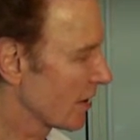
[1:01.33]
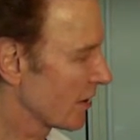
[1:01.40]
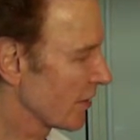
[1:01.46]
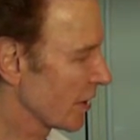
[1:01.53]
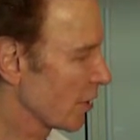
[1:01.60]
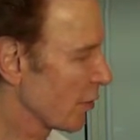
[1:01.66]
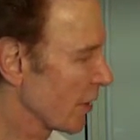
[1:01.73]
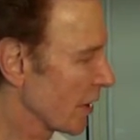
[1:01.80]

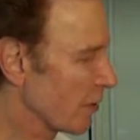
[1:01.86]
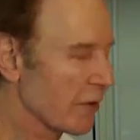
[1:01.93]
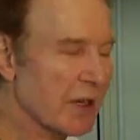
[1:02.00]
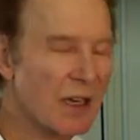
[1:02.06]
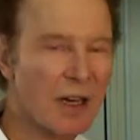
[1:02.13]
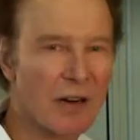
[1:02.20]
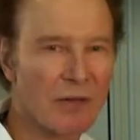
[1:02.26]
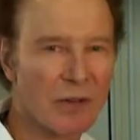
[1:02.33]
the quick
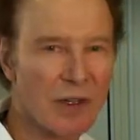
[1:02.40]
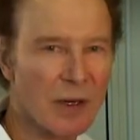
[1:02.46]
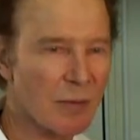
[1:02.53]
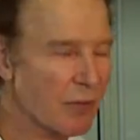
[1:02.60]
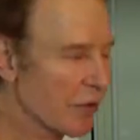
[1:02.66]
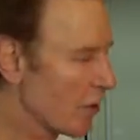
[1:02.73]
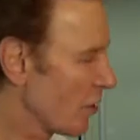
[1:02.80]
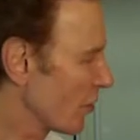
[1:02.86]
recovery
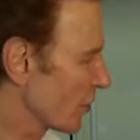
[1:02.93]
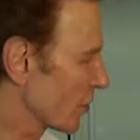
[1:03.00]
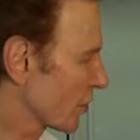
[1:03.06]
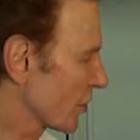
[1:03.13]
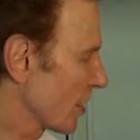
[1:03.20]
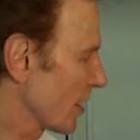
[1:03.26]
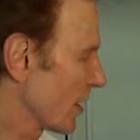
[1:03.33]
approach.